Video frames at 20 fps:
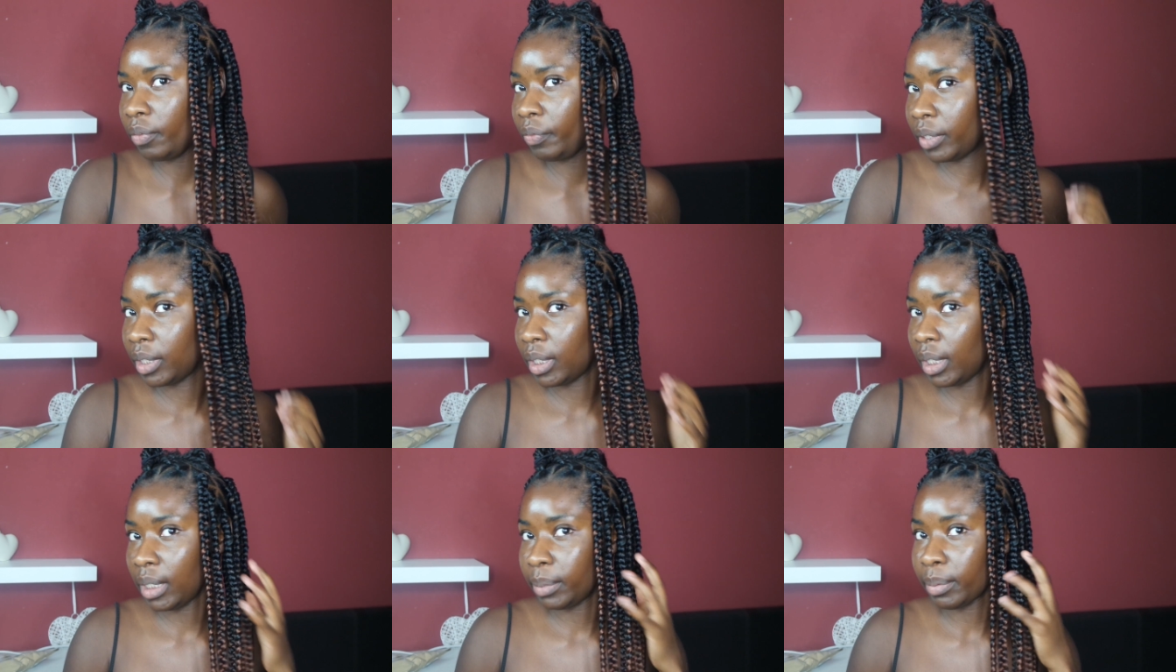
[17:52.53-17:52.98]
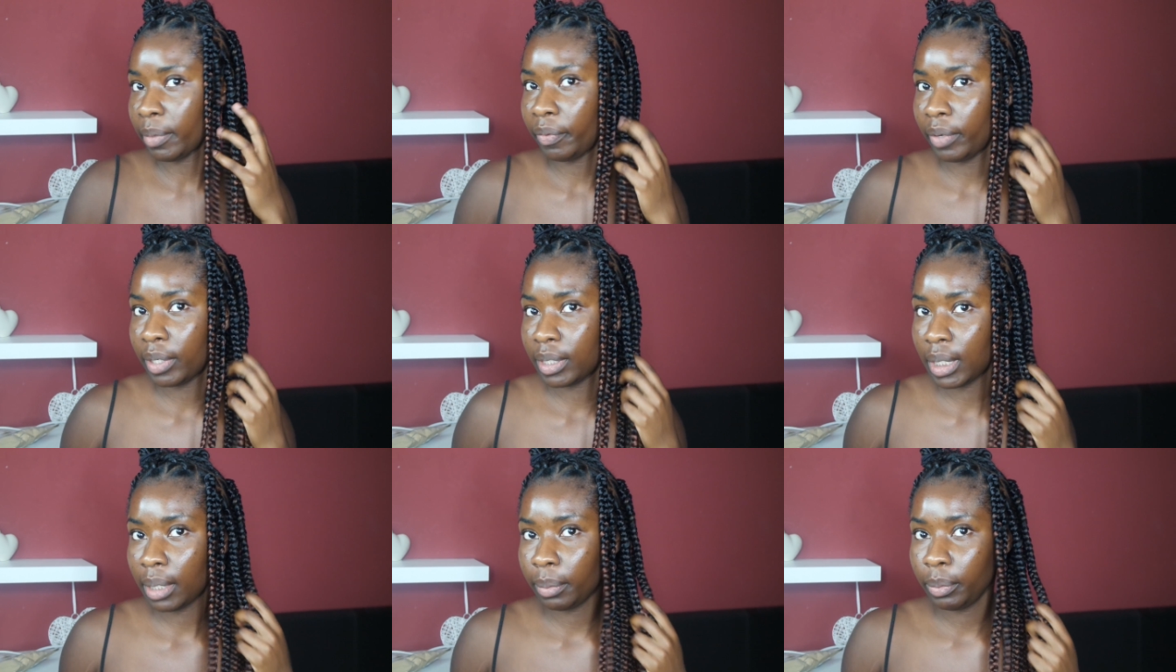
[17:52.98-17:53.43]
Obviously it's my
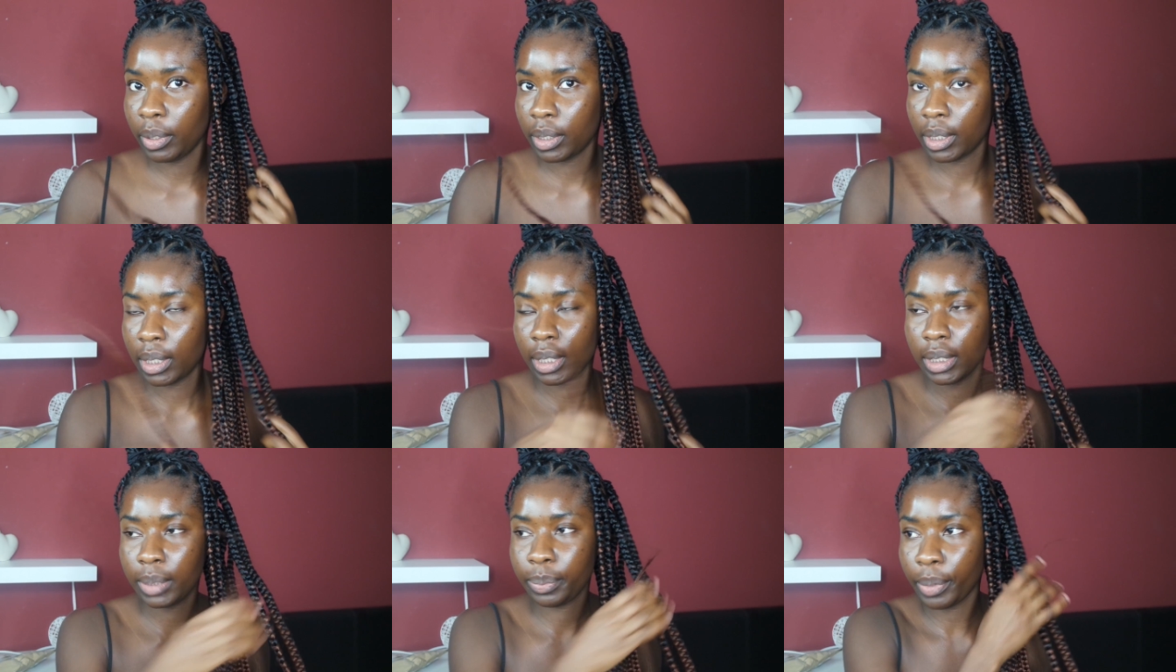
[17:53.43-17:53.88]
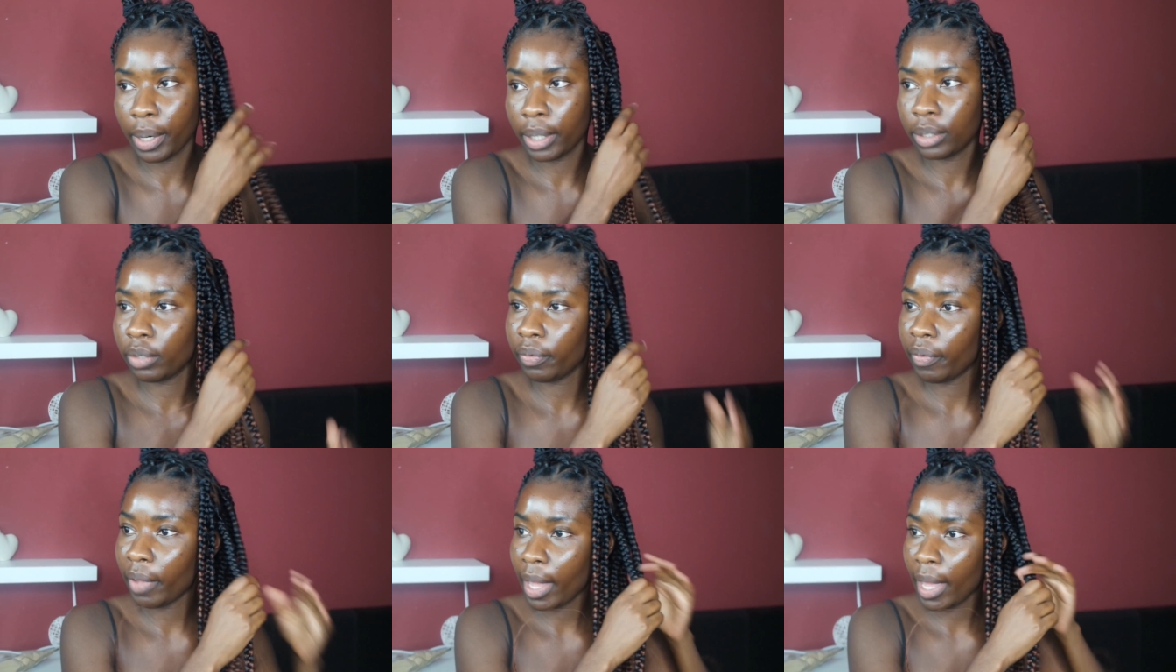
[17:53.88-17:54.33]
first time using this
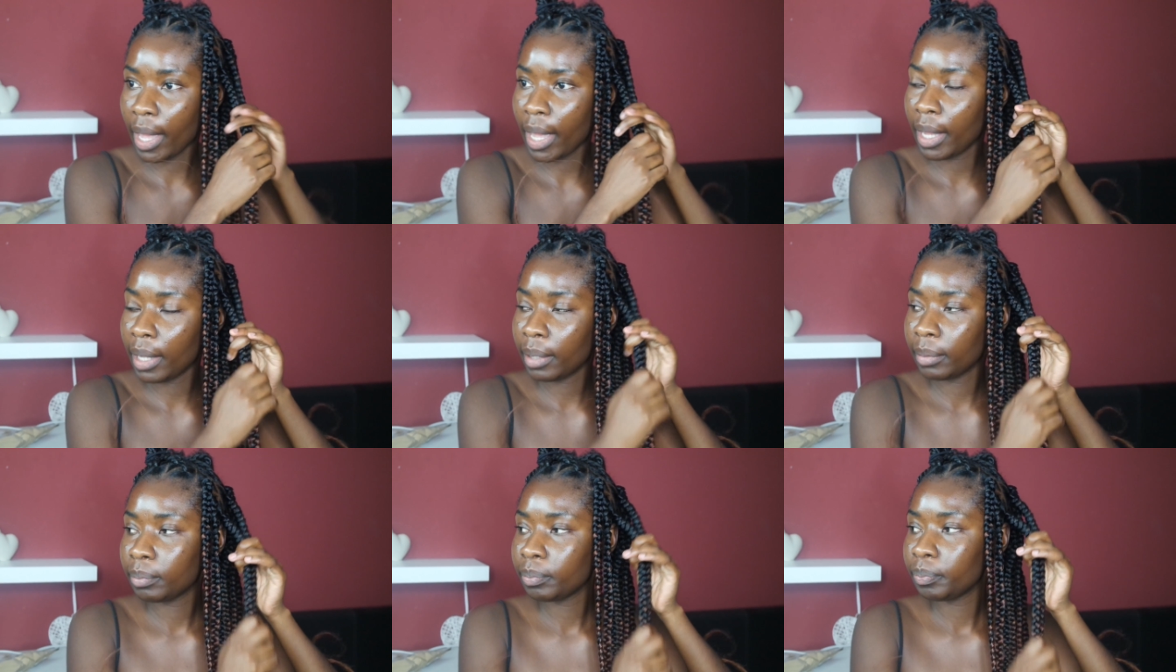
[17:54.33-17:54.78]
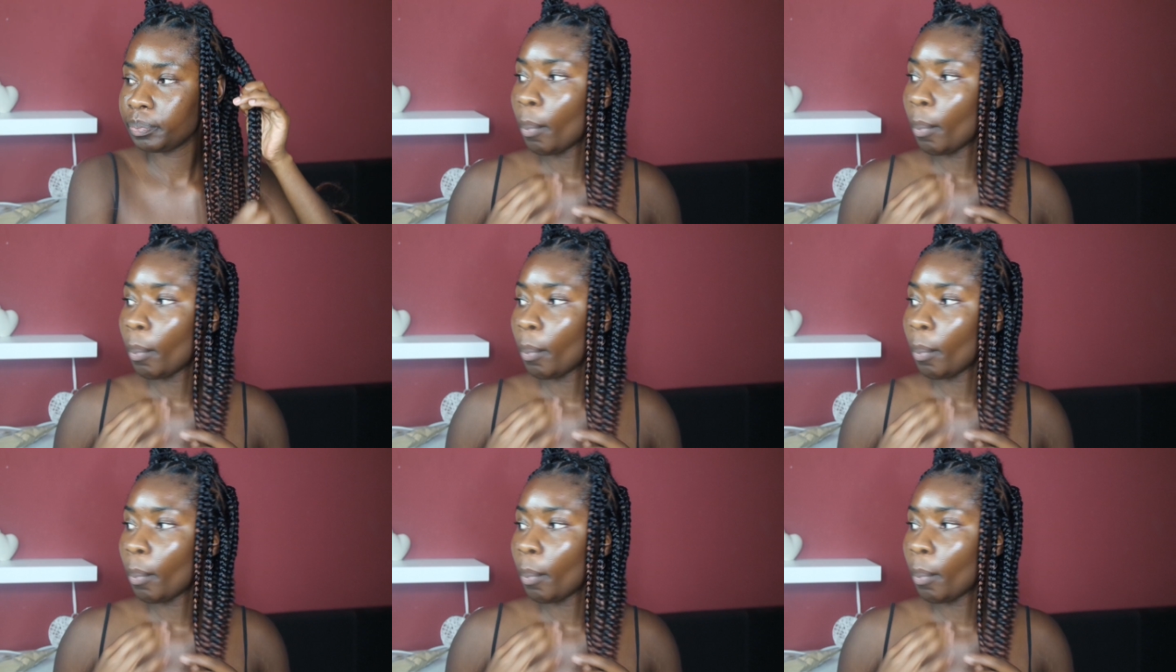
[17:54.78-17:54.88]
brand of hair,